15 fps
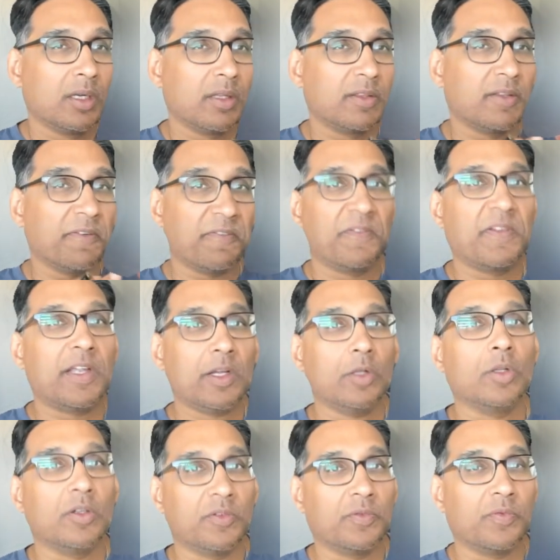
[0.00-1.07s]
the feel
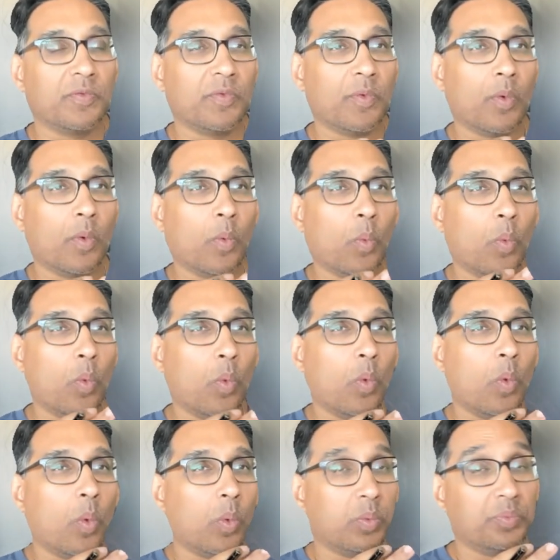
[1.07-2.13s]
of
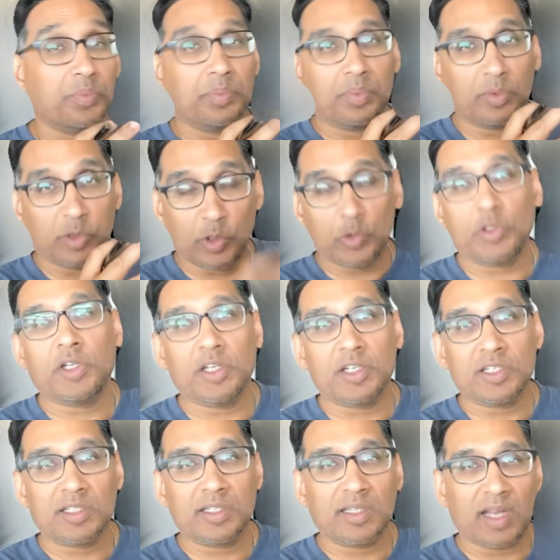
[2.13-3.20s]

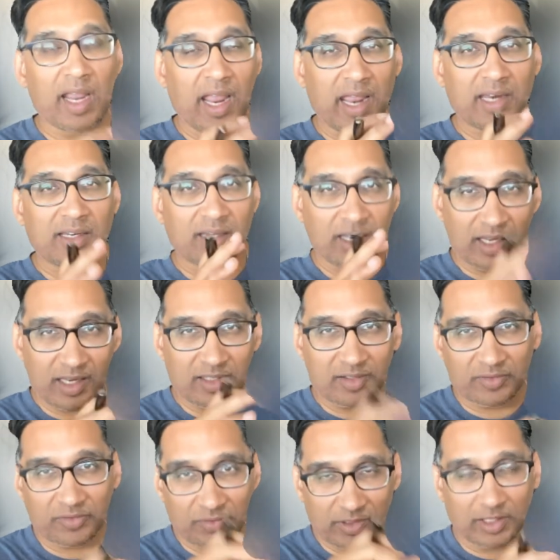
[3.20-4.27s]
Lucas and his,
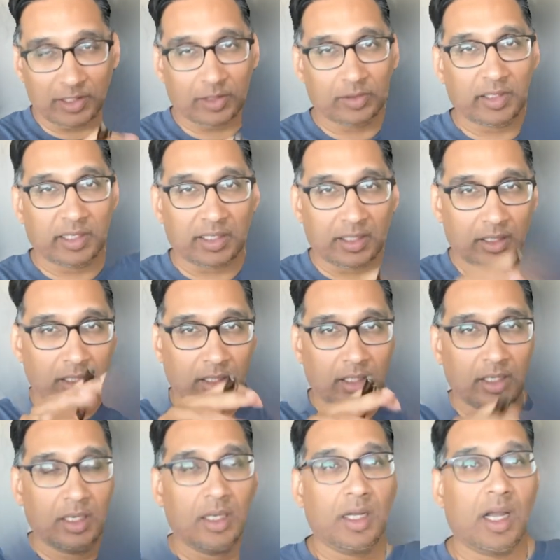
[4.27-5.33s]
like,
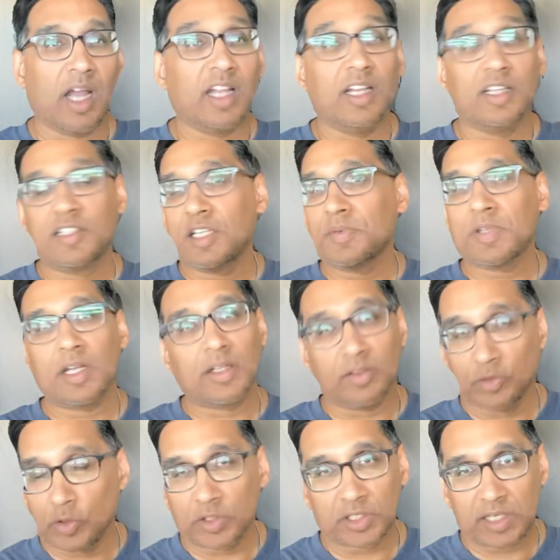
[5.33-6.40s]
it seems like
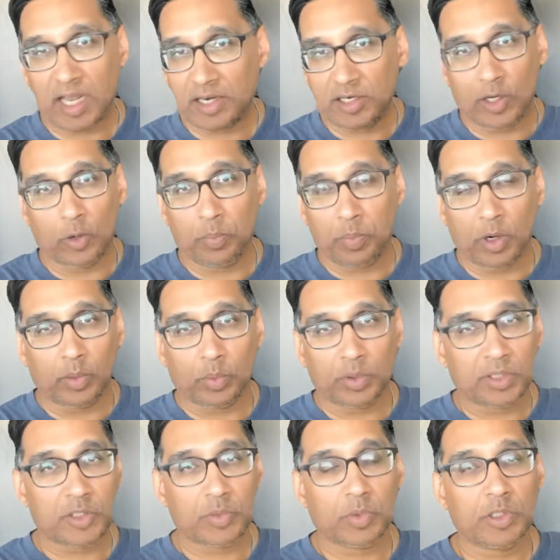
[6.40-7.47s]
Lucas had no part with
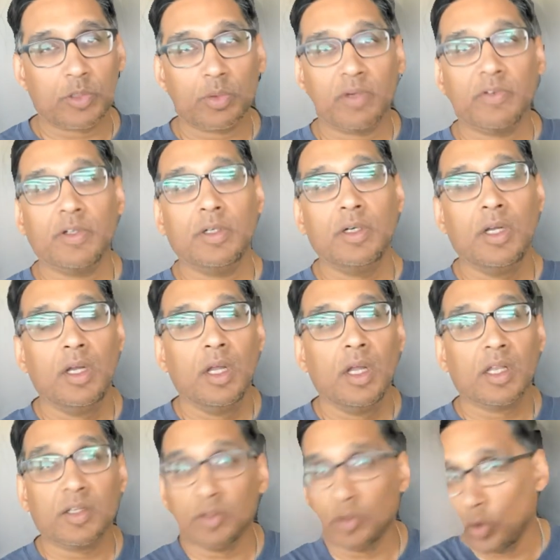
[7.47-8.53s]
this whatsoever,
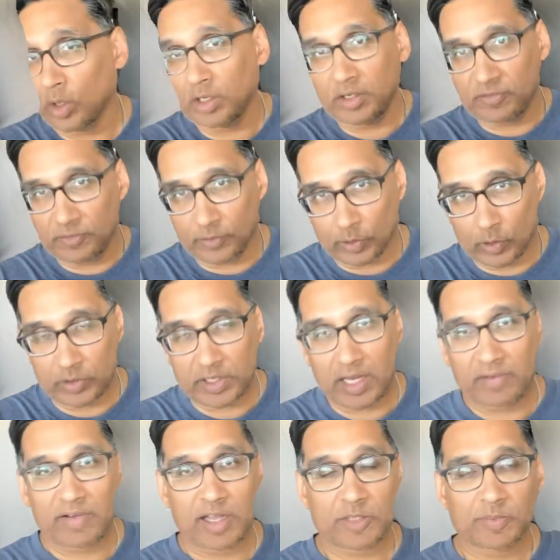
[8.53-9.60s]
nor did Filoni have
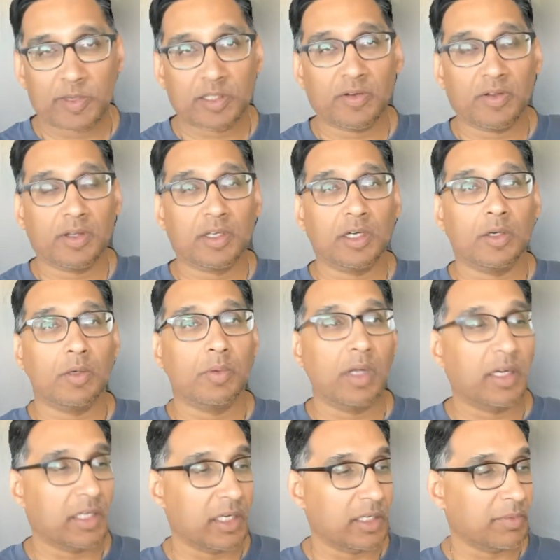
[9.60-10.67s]
aspects,
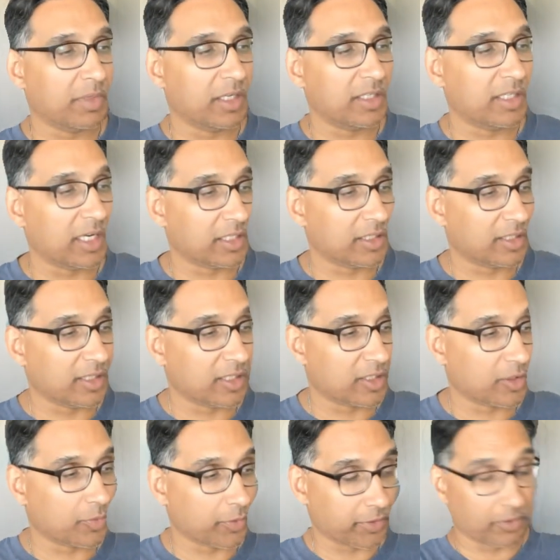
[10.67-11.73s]
any intake into this
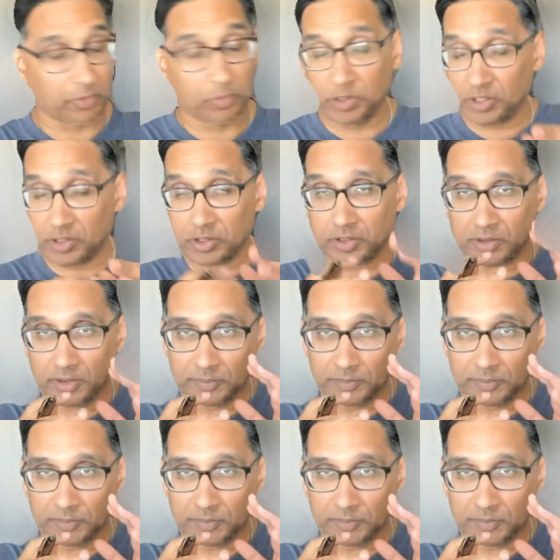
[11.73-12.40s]
as well, which is